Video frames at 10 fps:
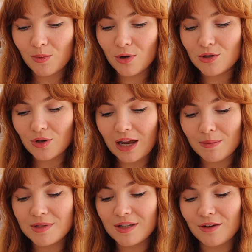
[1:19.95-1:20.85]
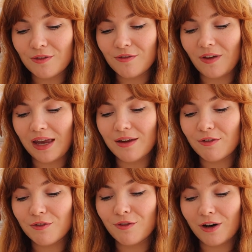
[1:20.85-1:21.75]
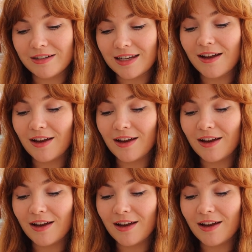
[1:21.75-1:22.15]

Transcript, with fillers: what is your absolute fave Friday